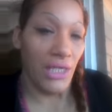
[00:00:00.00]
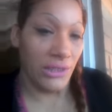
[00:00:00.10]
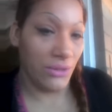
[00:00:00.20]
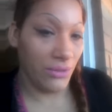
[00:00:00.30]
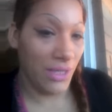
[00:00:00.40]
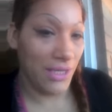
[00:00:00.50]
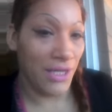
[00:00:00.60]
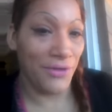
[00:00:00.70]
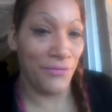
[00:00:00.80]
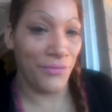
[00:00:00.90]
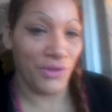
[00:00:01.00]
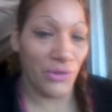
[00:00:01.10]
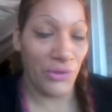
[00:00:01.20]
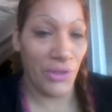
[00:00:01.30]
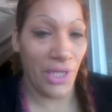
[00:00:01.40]
So I kind of
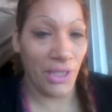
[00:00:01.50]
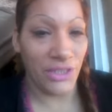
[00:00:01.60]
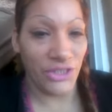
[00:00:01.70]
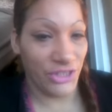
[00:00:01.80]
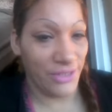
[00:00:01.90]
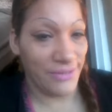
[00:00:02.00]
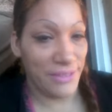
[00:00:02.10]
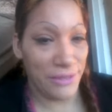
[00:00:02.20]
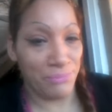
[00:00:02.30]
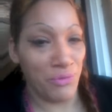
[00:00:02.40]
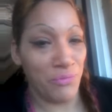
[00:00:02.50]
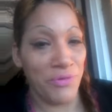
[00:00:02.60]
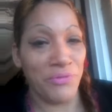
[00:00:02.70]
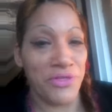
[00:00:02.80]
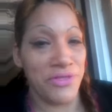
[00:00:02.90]
figure I could share this
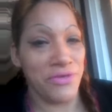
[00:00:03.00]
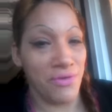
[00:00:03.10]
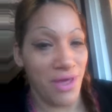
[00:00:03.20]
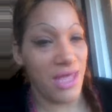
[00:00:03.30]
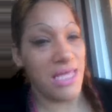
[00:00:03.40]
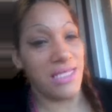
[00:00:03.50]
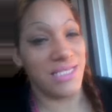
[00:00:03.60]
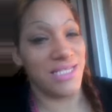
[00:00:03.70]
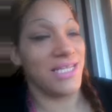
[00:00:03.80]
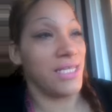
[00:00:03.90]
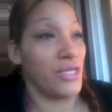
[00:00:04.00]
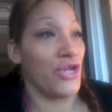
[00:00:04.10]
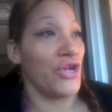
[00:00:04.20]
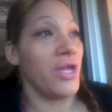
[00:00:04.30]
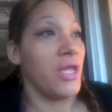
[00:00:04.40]
moment with you guys here.